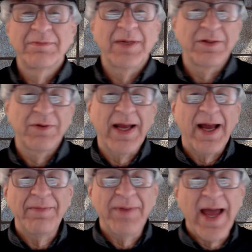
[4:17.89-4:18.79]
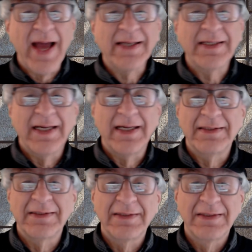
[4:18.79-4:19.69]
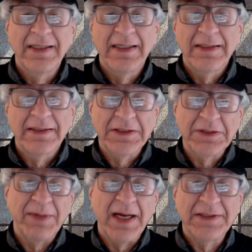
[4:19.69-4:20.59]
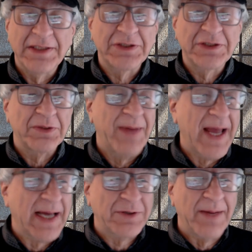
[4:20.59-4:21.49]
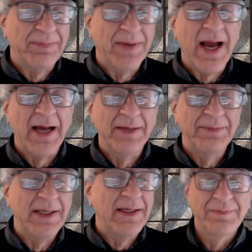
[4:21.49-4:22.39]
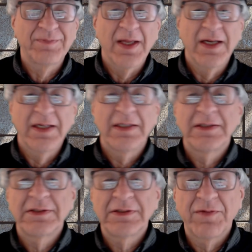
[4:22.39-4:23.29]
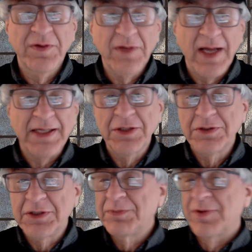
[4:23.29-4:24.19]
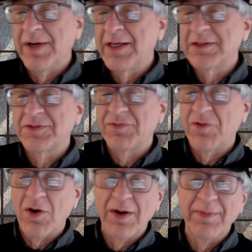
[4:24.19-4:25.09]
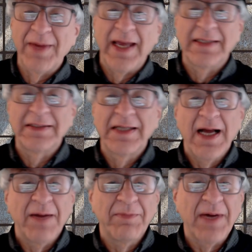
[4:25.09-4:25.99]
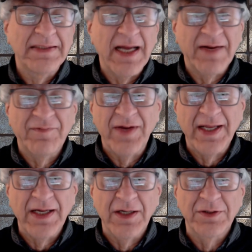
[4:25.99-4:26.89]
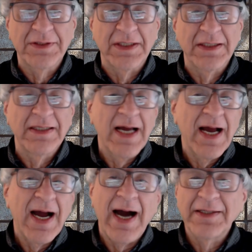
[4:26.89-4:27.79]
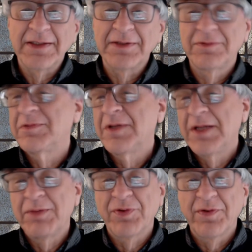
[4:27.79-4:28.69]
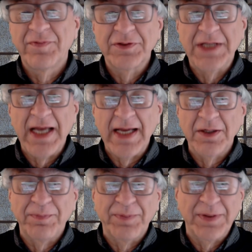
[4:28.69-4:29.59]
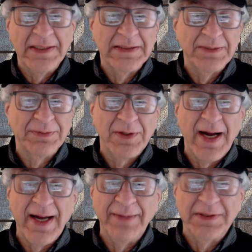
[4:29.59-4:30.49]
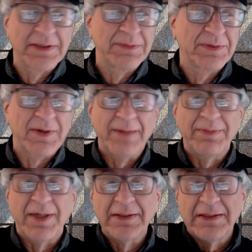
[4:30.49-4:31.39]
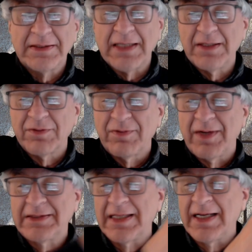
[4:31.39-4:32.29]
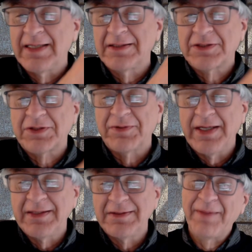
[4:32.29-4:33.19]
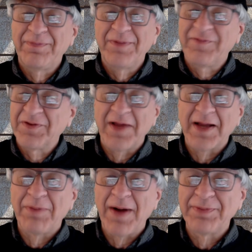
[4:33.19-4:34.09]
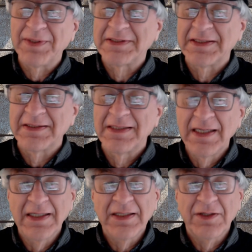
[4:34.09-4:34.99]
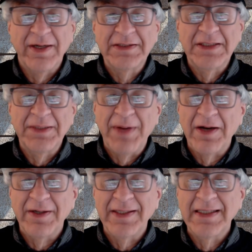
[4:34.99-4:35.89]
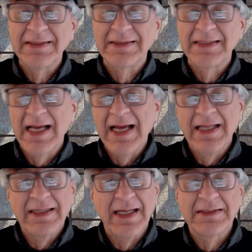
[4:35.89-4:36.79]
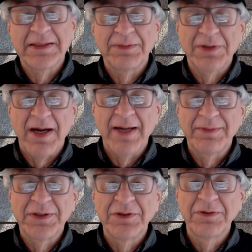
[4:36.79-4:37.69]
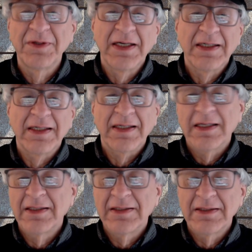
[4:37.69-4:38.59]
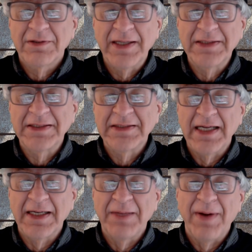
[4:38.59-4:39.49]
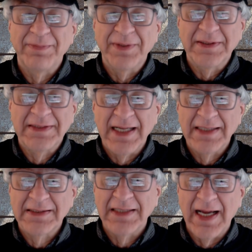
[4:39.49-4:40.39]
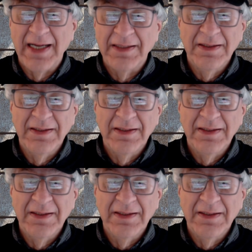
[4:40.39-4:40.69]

By the way, I'm back, and this is my digital backdrop behind me. So if you like YouTube Creators Forum and my tech videos and how to improve your channel, please subscribe. The subscribe button is on the right side of the screen. If you like puppets and crazy parodies, then subscribe to Crazy Zany Puppets. Thanks a lot.